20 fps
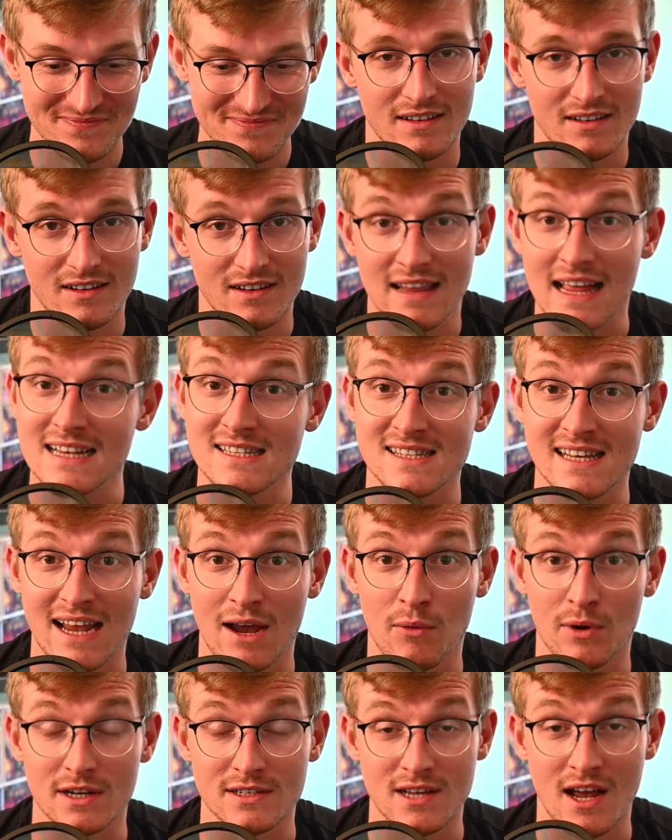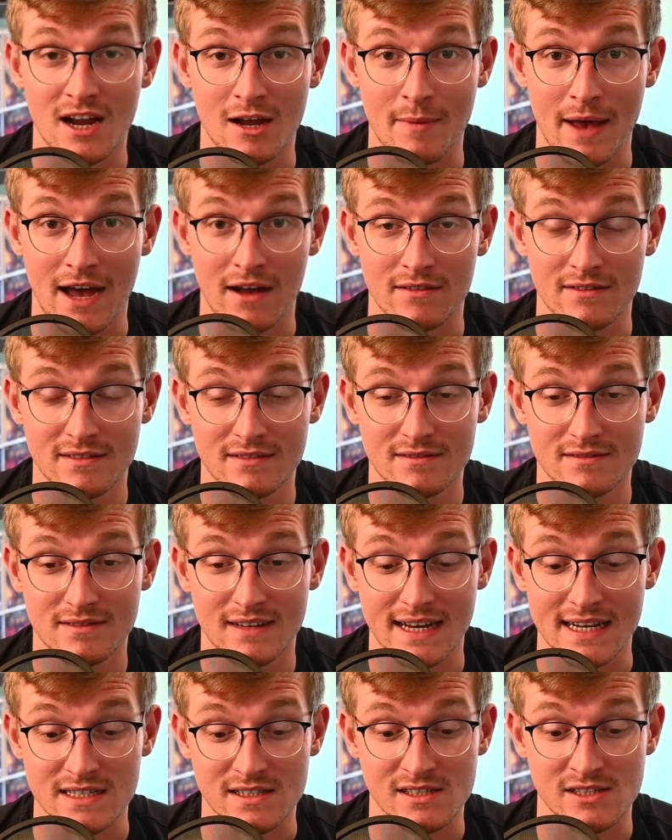Last thing I want to talk about
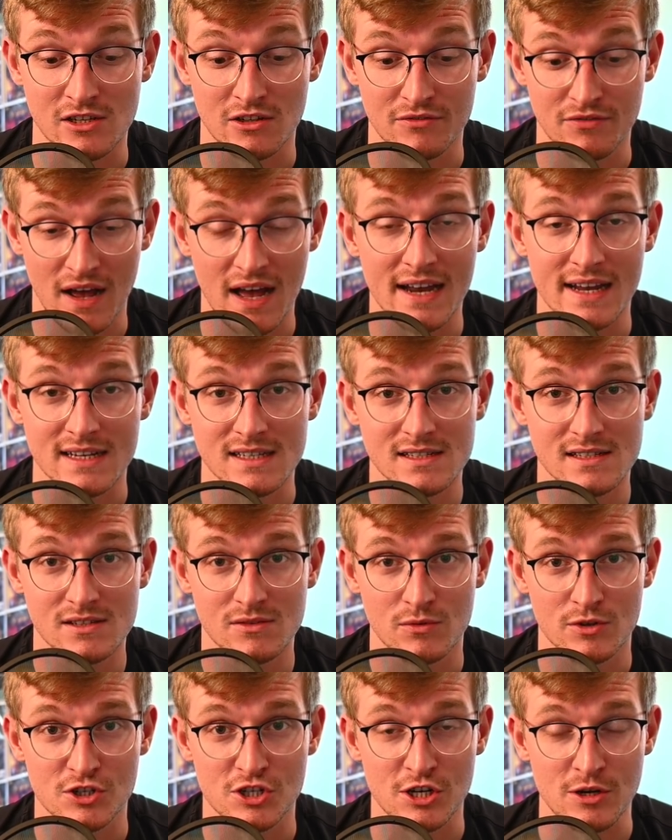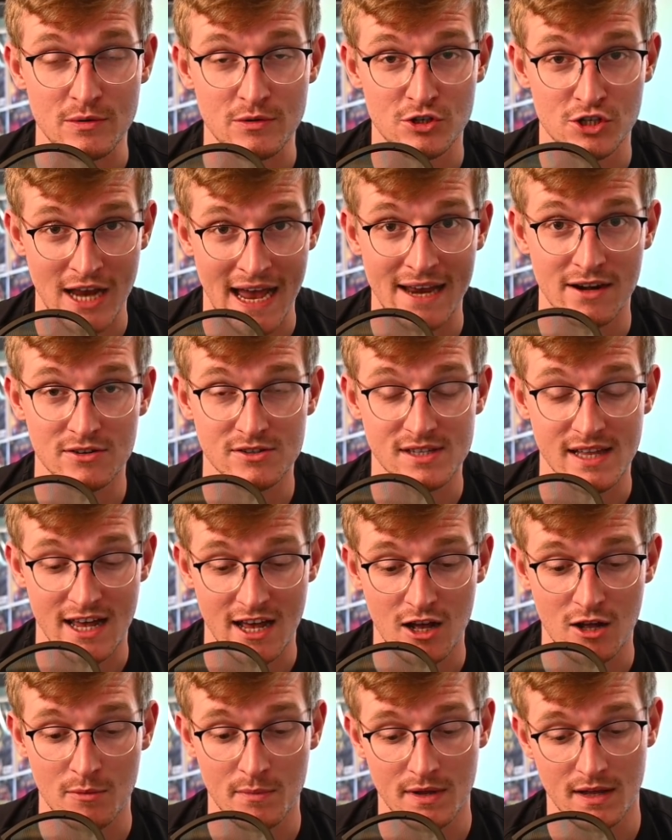is Sylvanas, when she shatters the
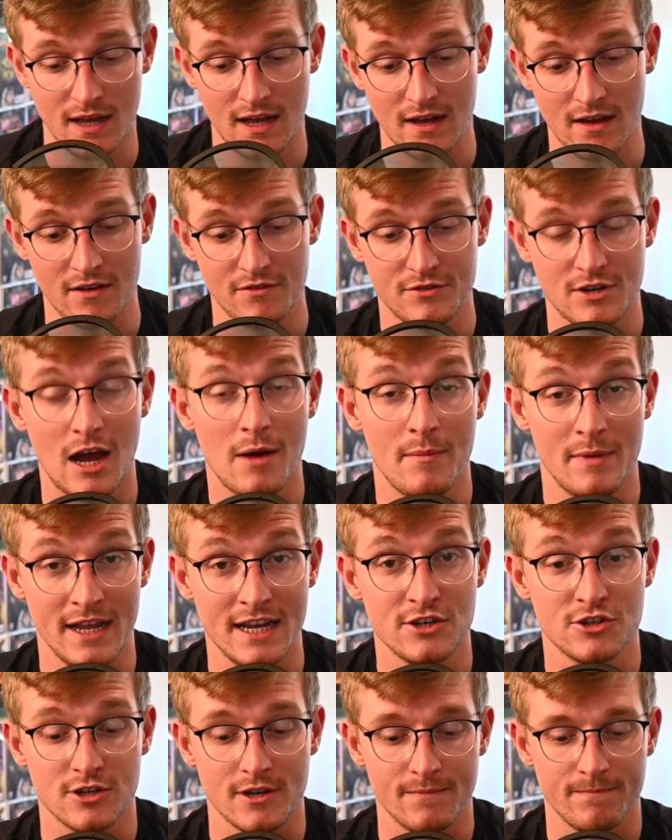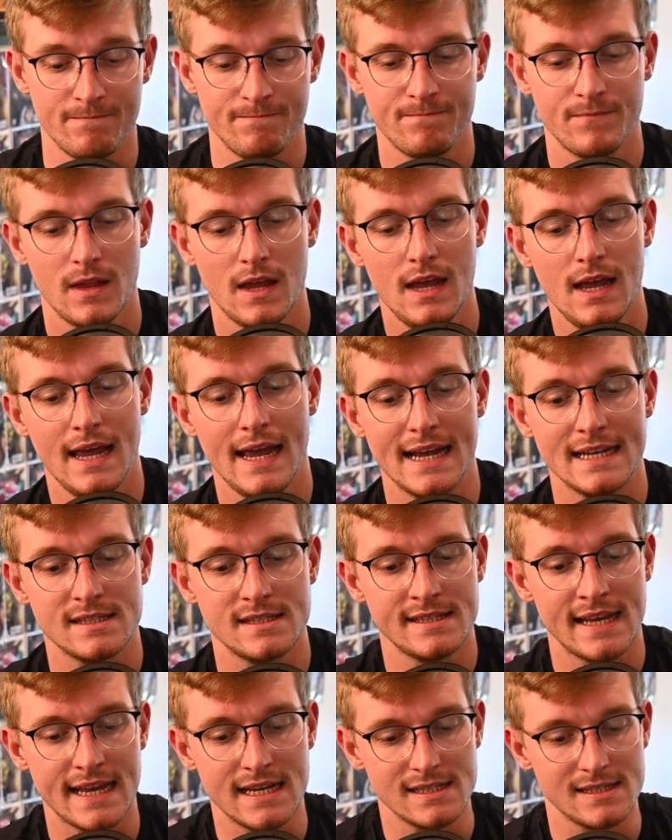helm of domination. It
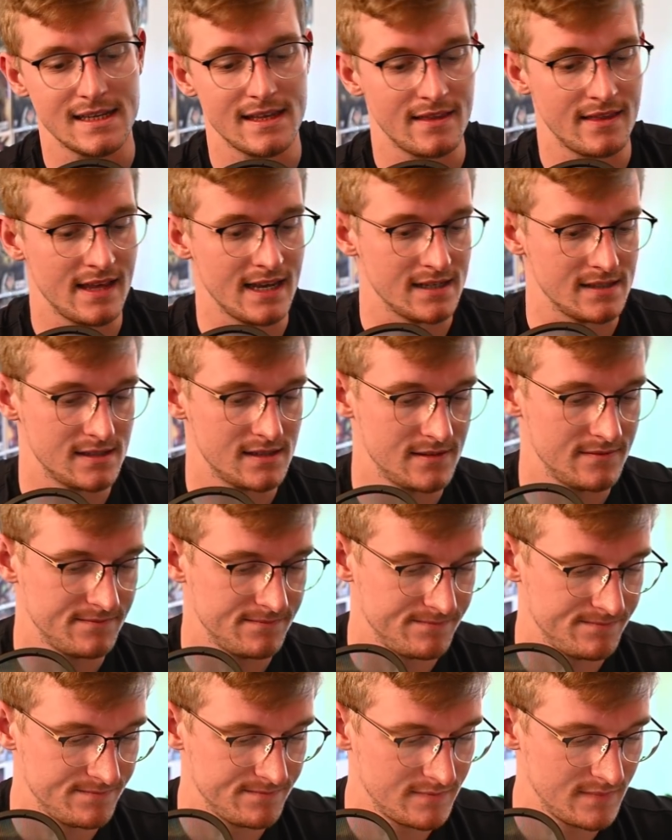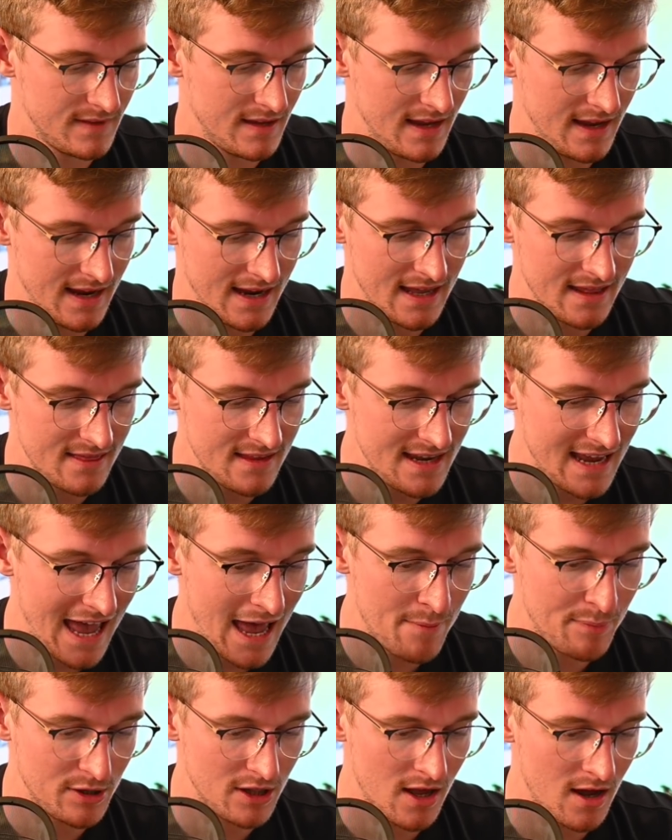says this in the
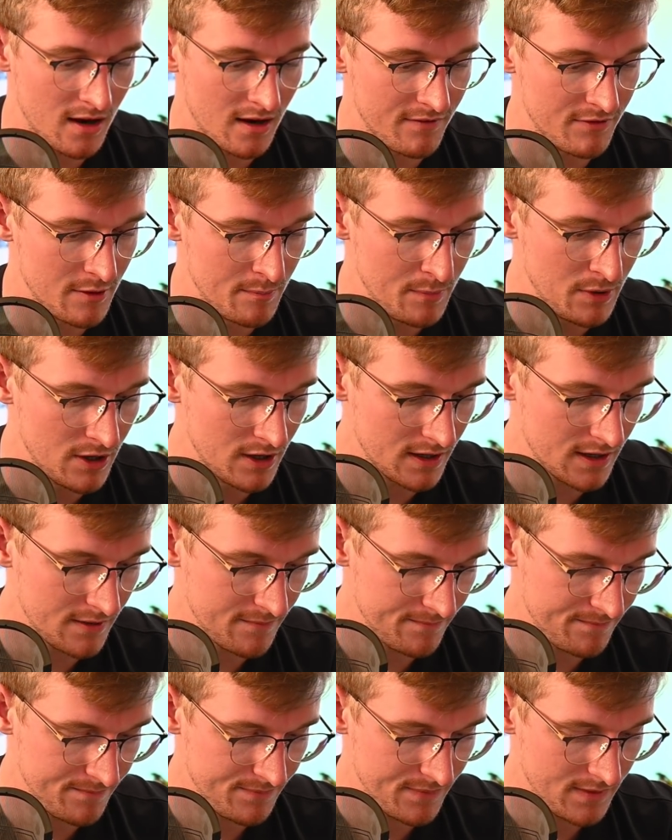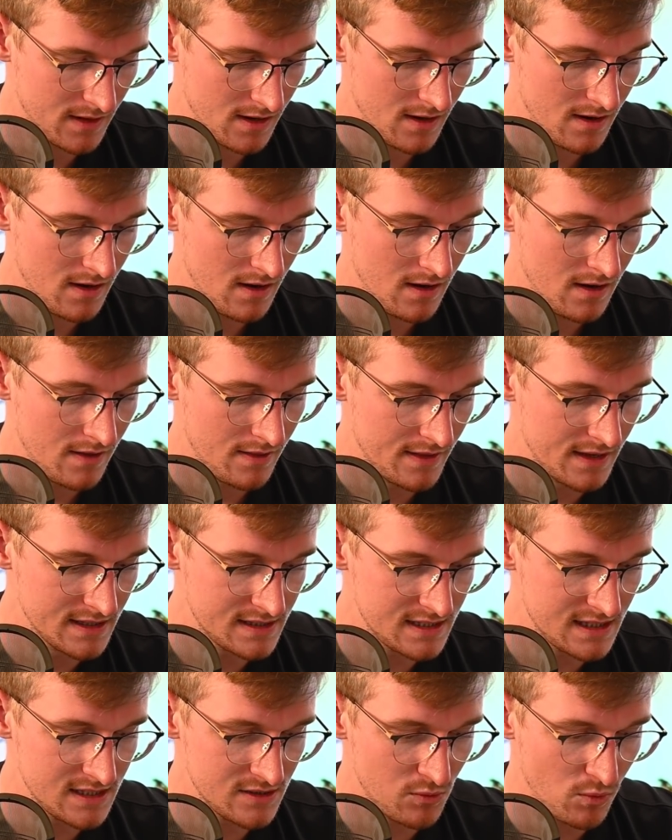epilogue of the book.
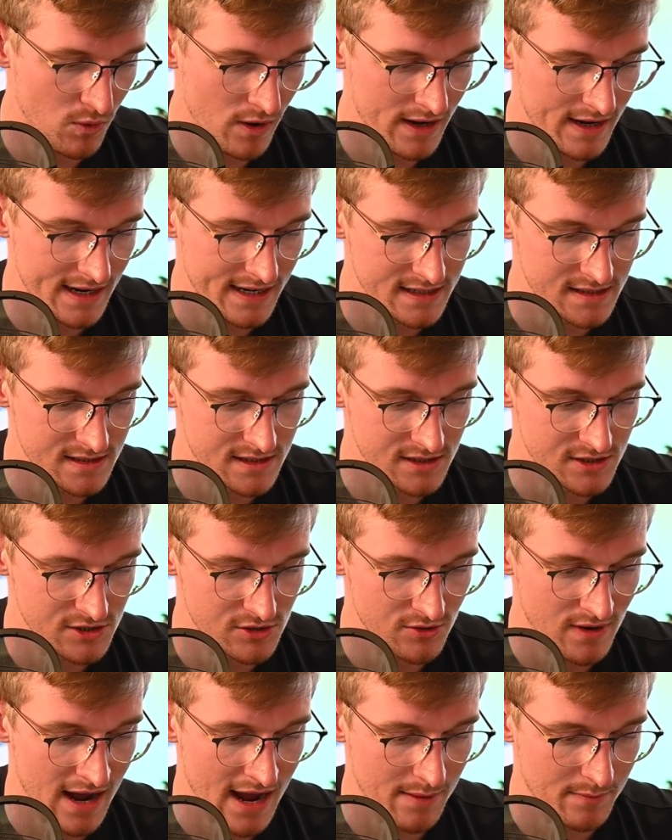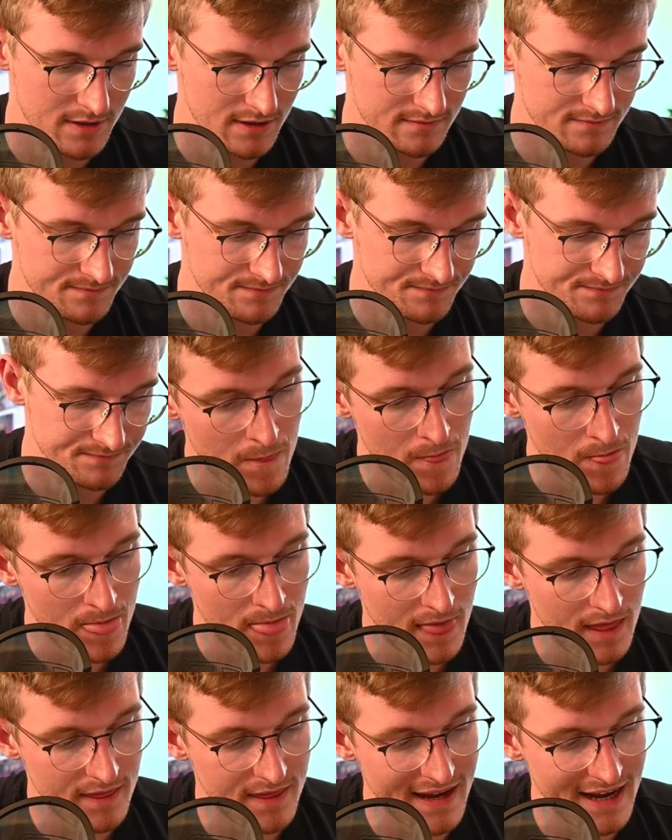This is what is described.
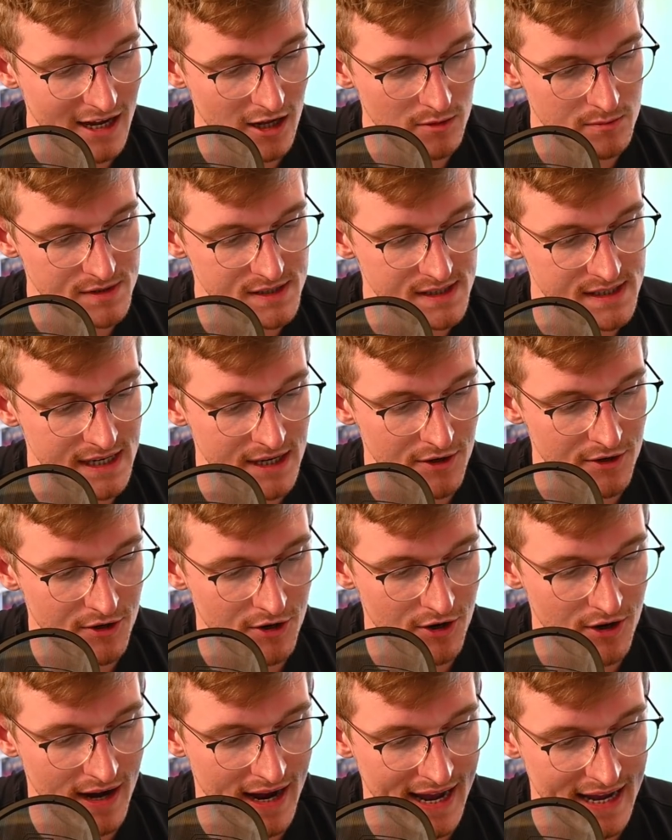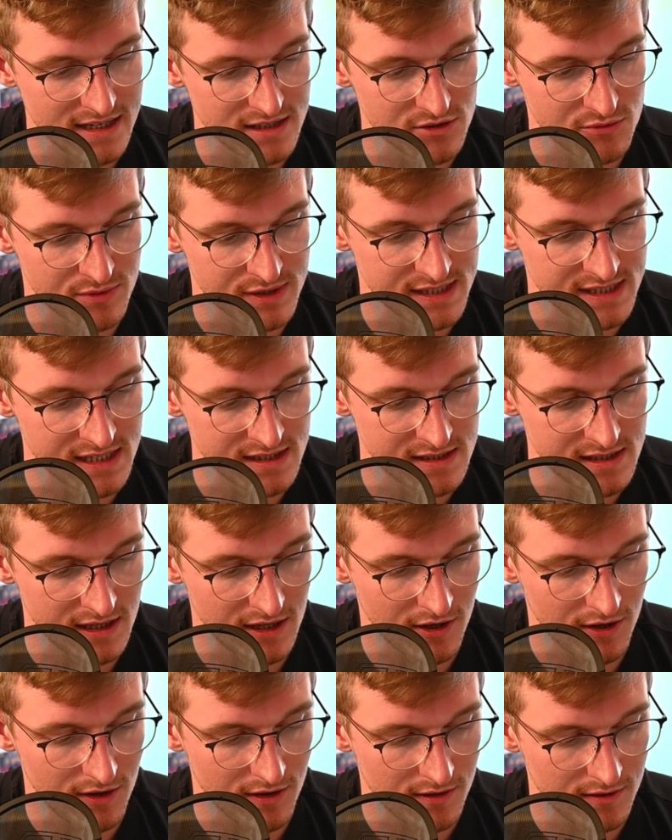The helm seared her hands, resisting
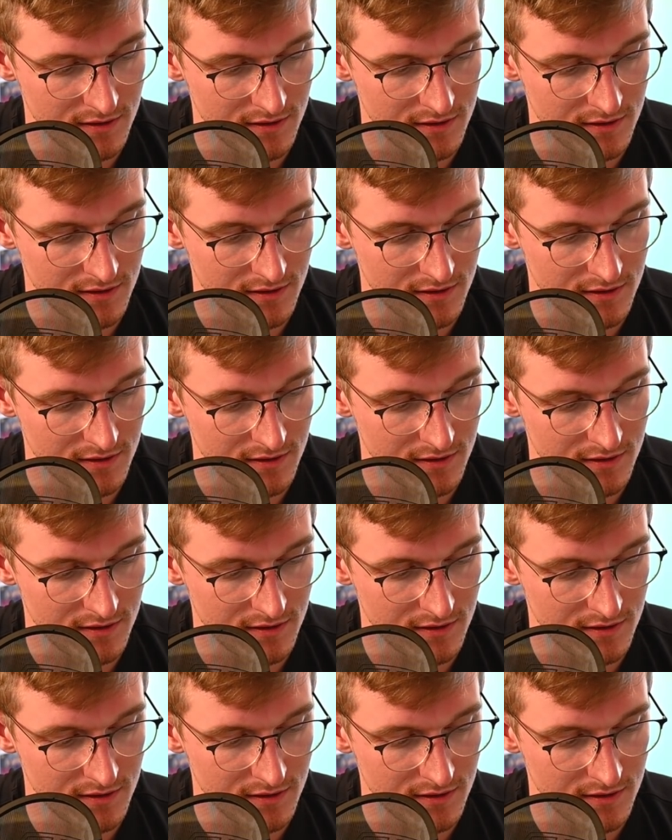her.